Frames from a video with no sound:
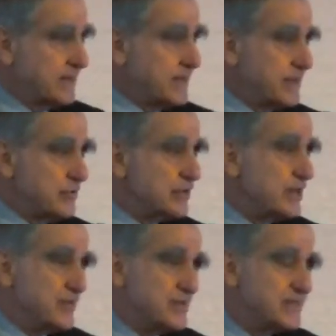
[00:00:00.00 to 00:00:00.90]
Either
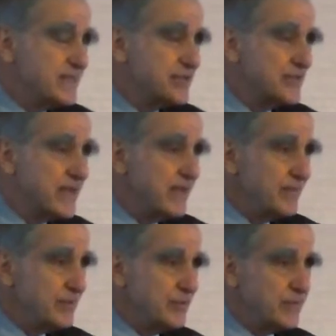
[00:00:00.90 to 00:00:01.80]
she or the sister gave
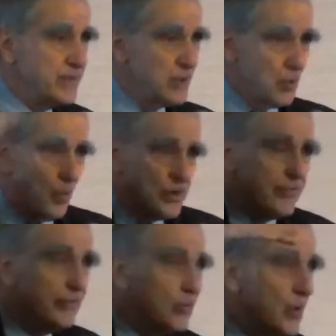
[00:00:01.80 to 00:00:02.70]
them to me.
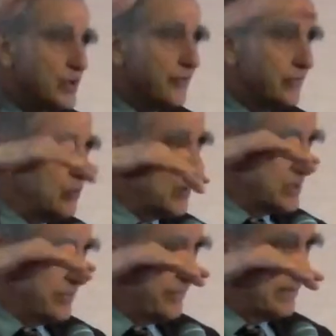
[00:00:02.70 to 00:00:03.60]
Wonderful, wonderful,
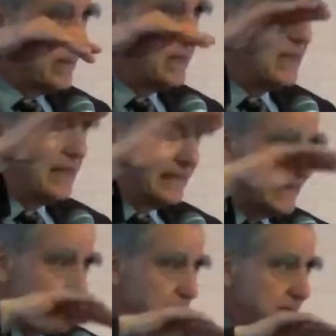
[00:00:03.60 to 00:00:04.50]
wonderful, a
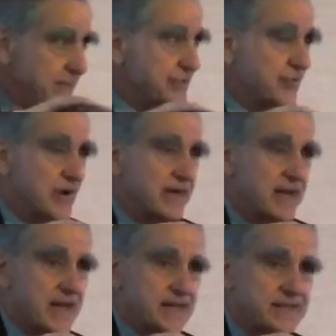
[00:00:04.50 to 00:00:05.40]
little bit
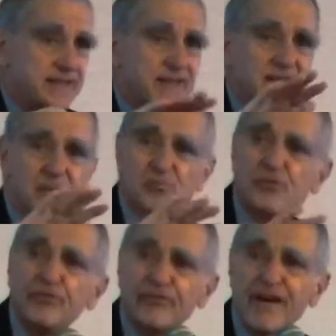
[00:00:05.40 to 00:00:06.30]
disorganized,
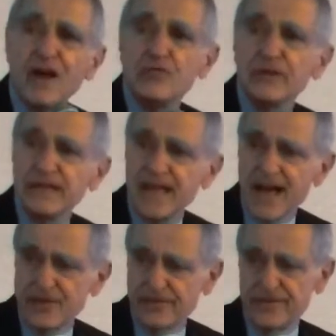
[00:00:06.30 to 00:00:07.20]
profoundly
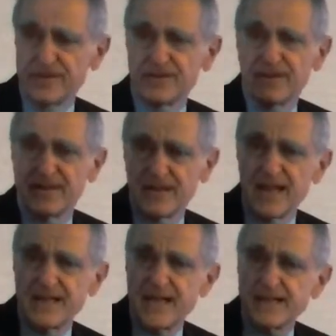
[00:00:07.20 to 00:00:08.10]
out of it,
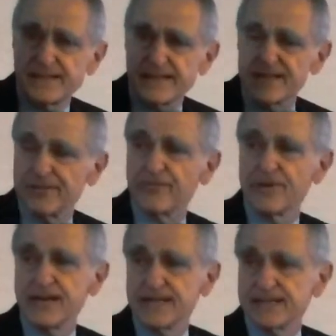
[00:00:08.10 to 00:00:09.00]
as
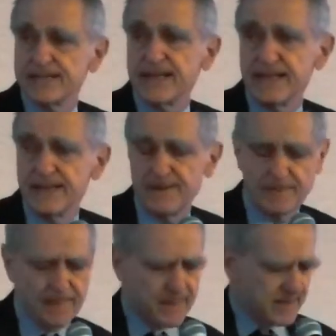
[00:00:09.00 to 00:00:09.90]
schizophrenia set
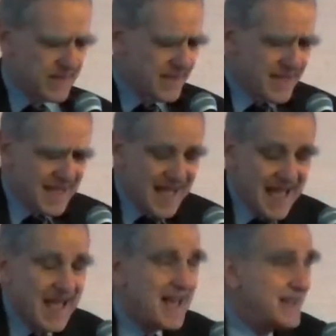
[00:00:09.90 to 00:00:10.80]

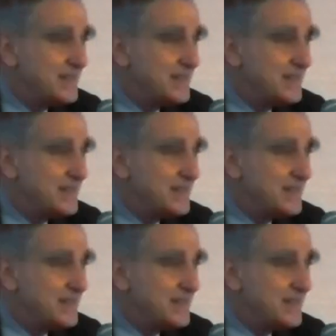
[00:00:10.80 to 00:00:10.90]
in.